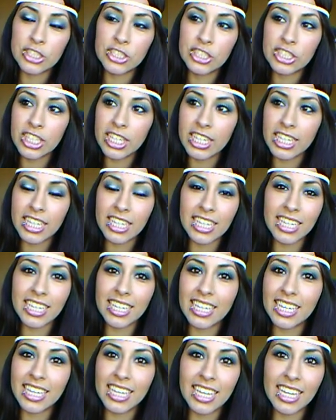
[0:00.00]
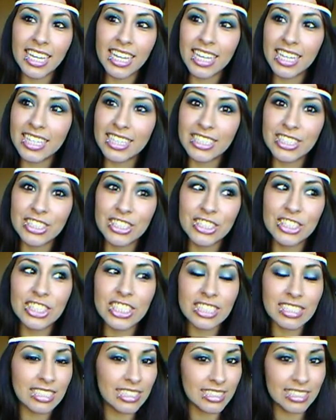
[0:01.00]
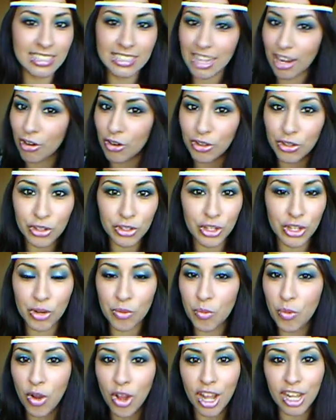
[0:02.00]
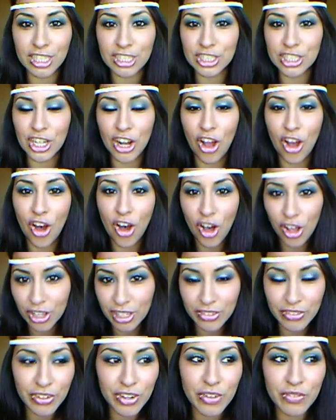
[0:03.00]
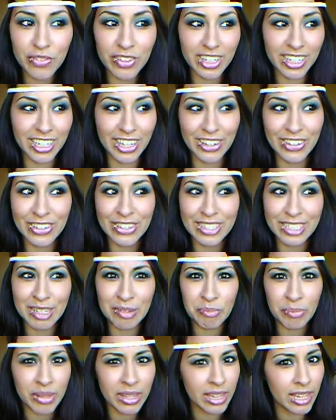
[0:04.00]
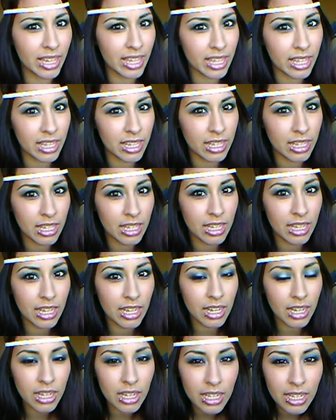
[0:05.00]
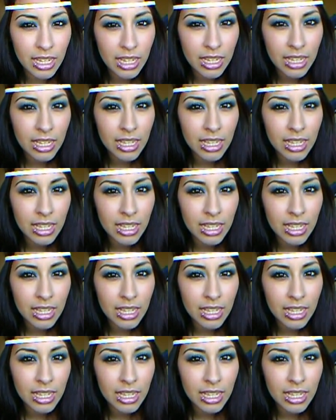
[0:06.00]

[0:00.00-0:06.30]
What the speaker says: She is just hysterical. You can watch all of her videos and be like, huh?